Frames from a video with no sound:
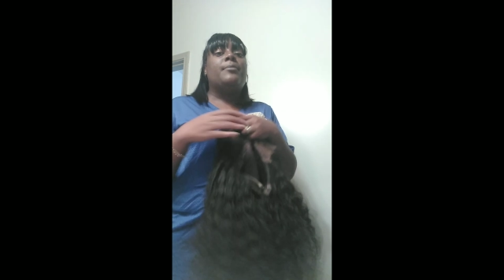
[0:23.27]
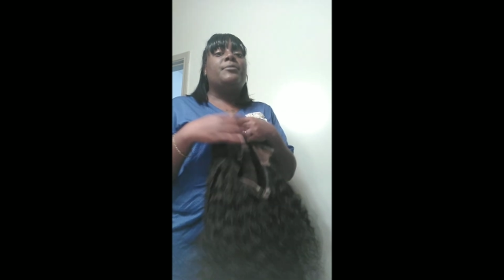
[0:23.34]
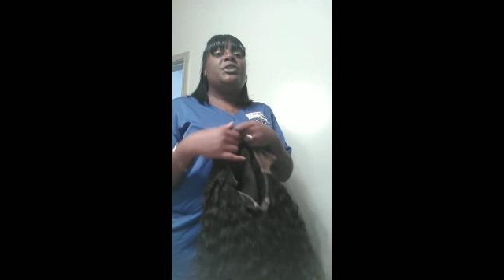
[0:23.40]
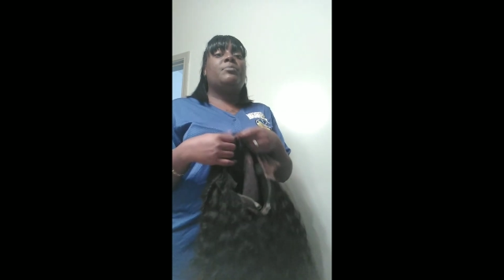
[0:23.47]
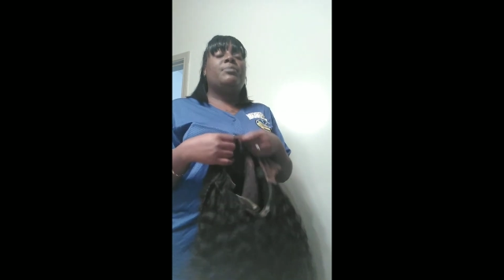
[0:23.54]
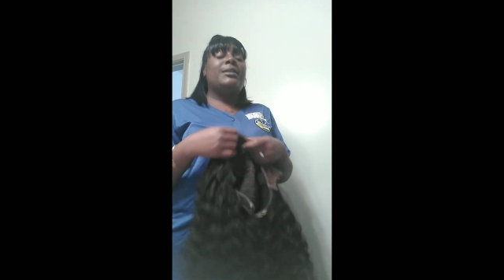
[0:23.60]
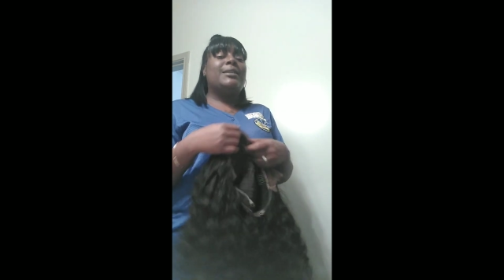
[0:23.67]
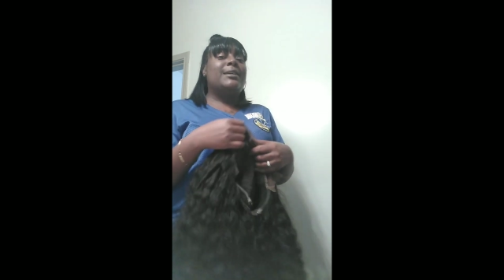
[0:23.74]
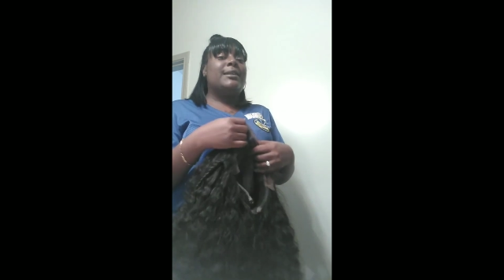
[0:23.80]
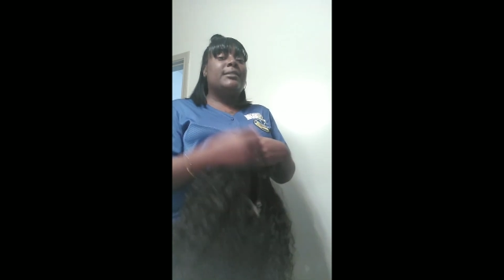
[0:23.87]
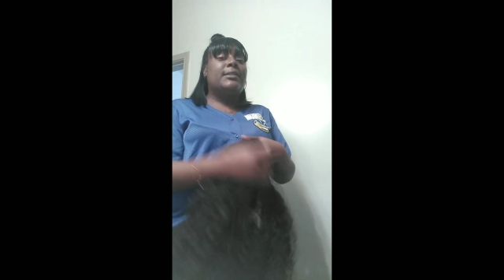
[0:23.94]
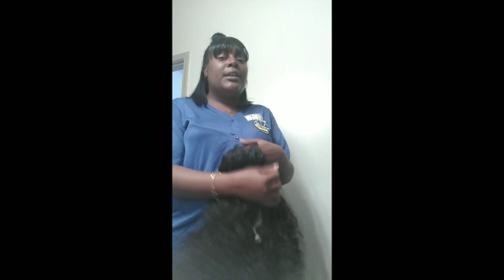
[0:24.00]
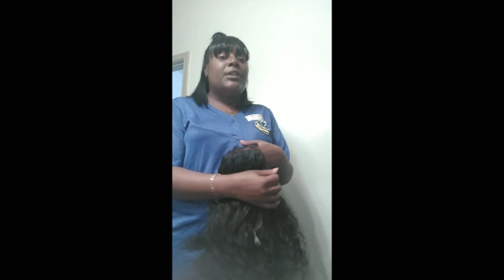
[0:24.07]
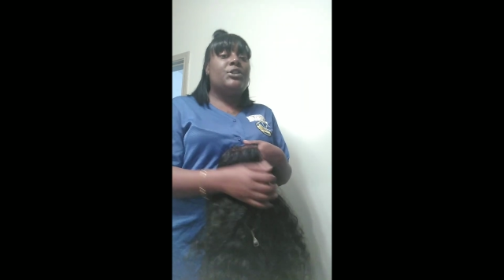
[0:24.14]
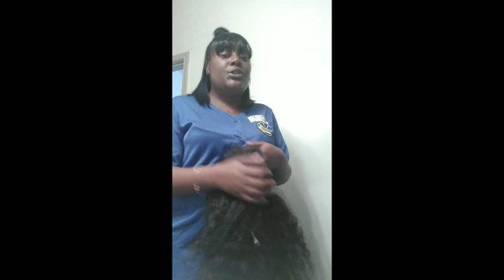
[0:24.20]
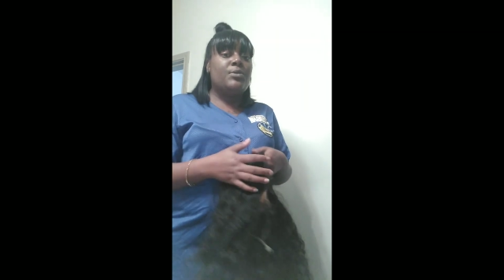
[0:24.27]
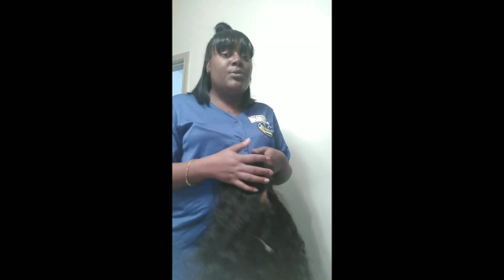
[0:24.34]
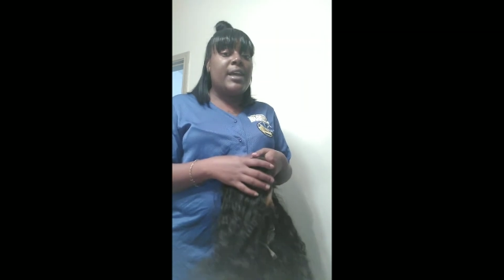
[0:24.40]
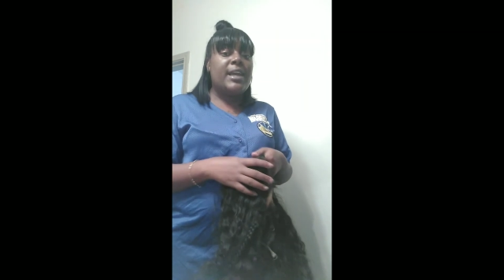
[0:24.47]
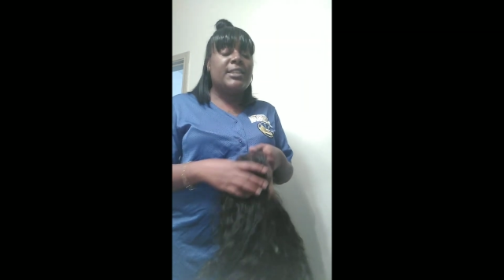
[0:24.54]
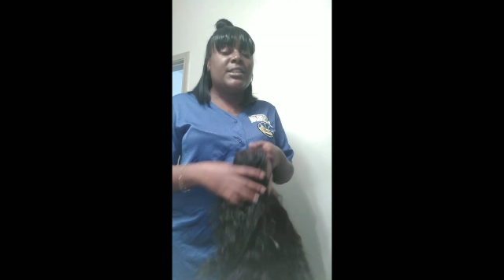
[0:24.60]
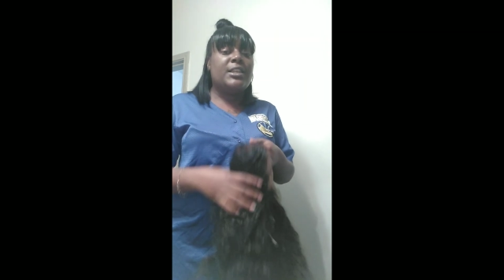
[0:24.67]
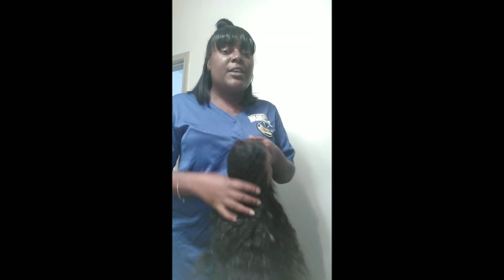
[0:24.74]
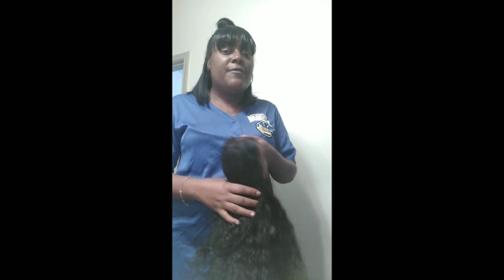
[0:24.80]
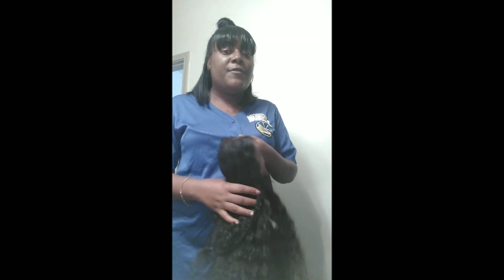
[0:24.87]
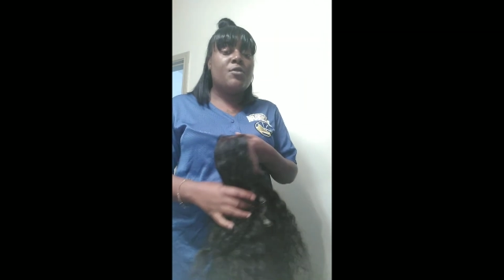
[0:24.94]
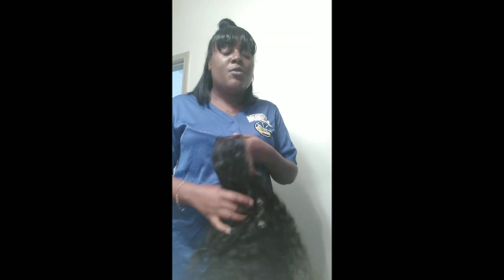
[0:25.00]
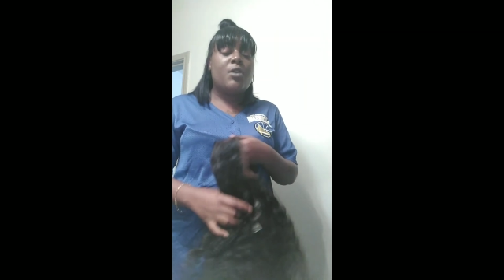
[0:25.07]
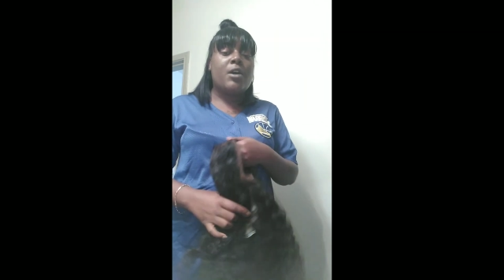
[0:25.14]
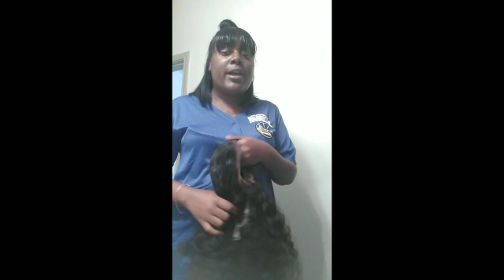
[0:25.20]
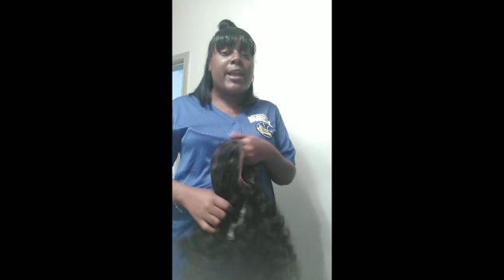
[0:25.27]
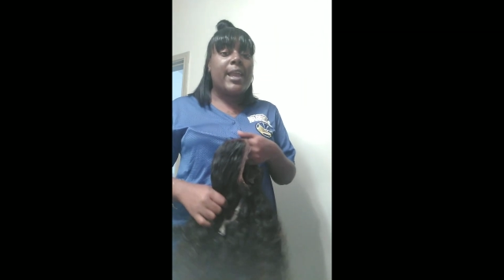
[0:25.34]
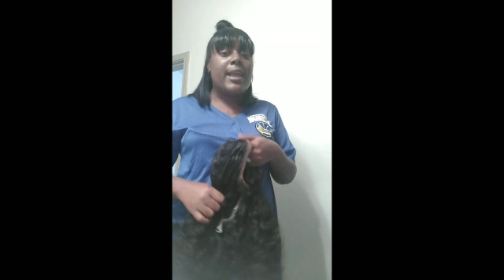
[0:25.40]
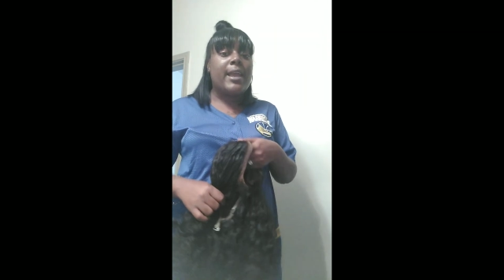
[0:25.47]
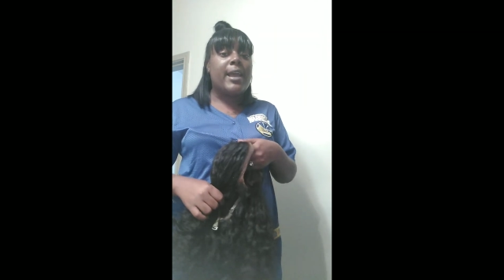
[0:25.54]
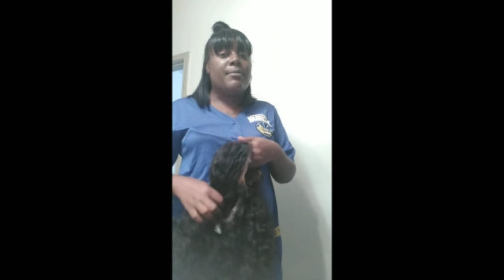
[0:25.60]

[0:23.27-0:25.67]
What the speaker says: Shipping does take 2 days if you are a